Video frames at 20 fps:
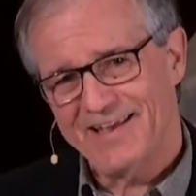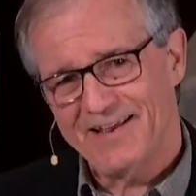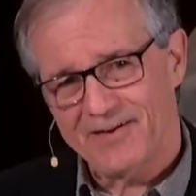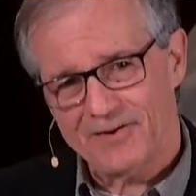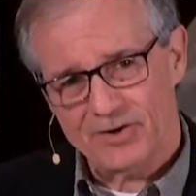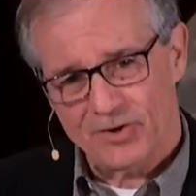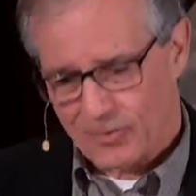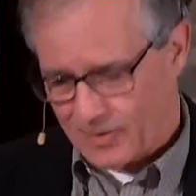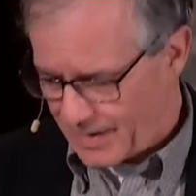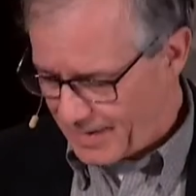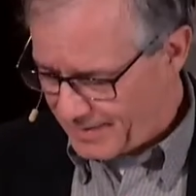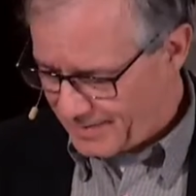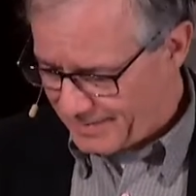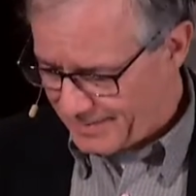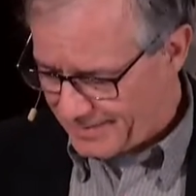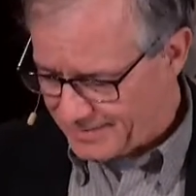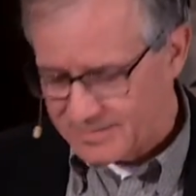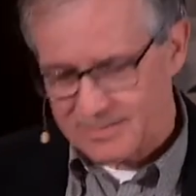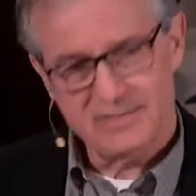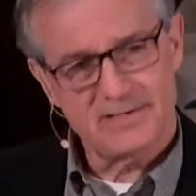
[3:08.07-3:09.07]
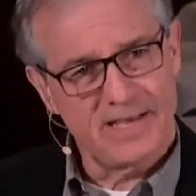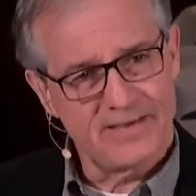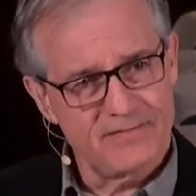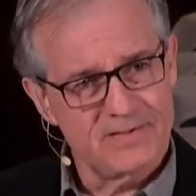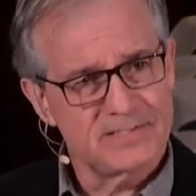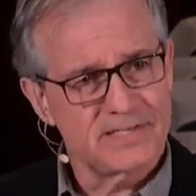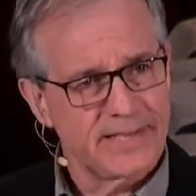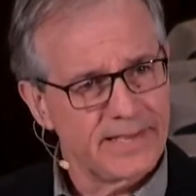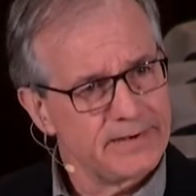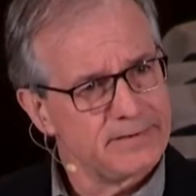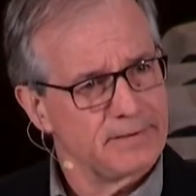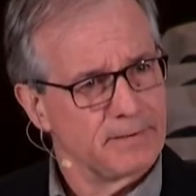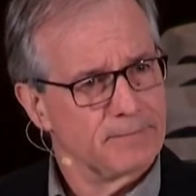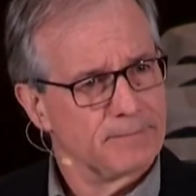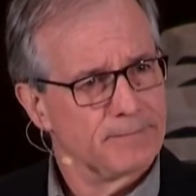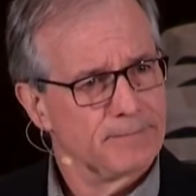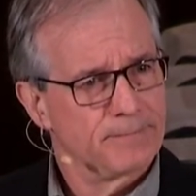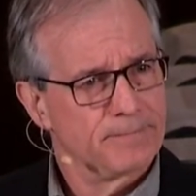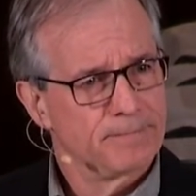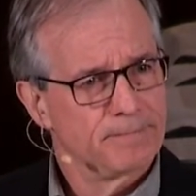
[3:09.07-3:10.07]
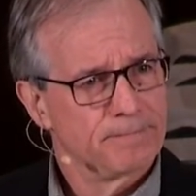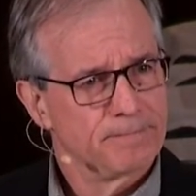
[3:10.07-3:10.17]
integrated into David's kingdom.